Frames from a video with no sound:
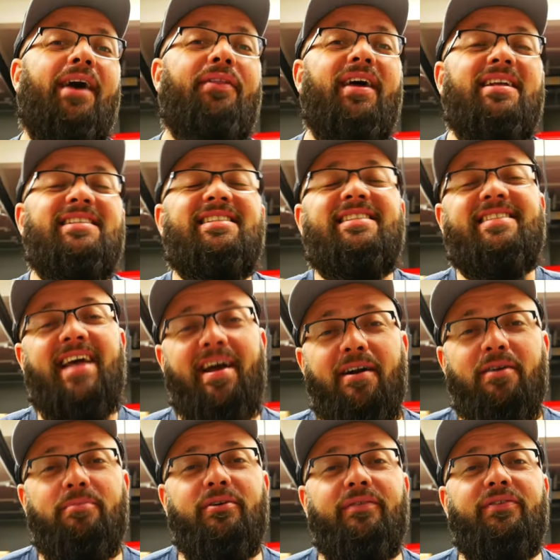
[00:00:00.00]
Now that is
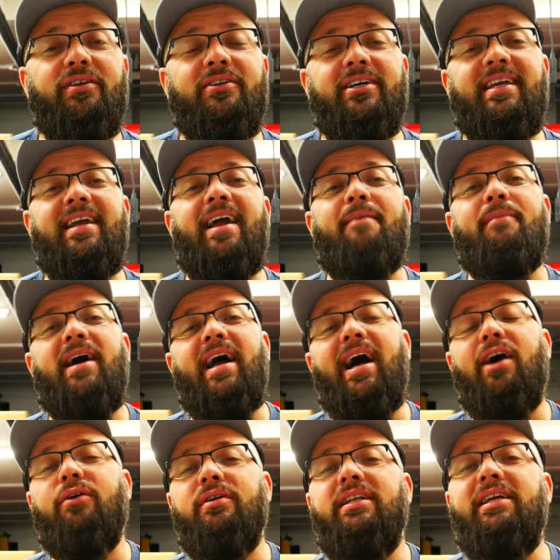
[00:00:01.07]
terrible if you're looking at my
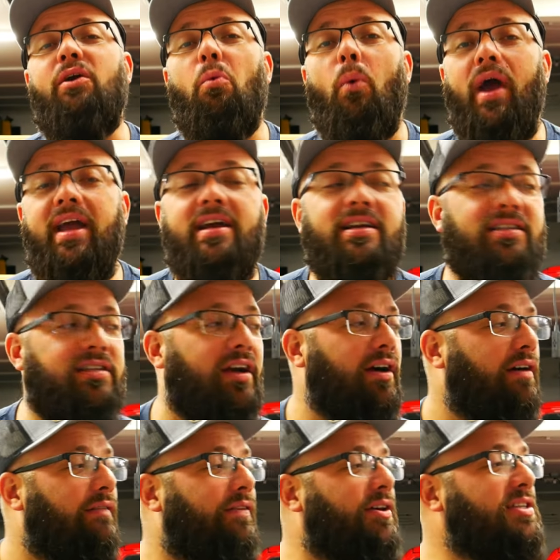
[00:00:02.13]
hourly wage
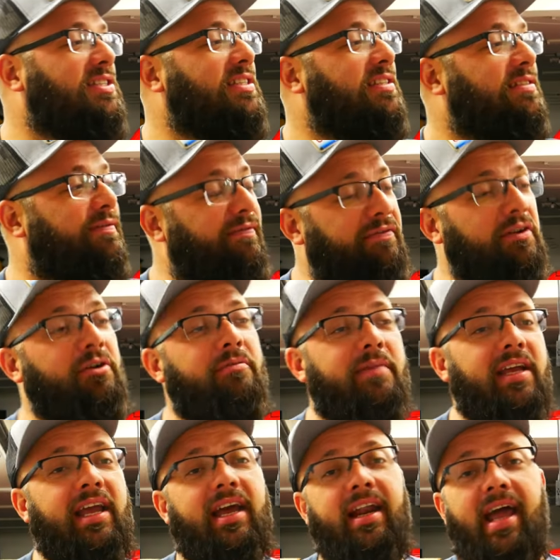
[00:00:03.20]
versus
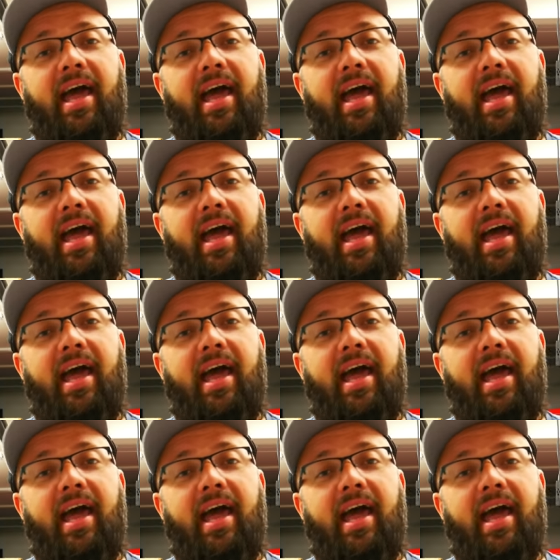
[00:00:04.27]
filming and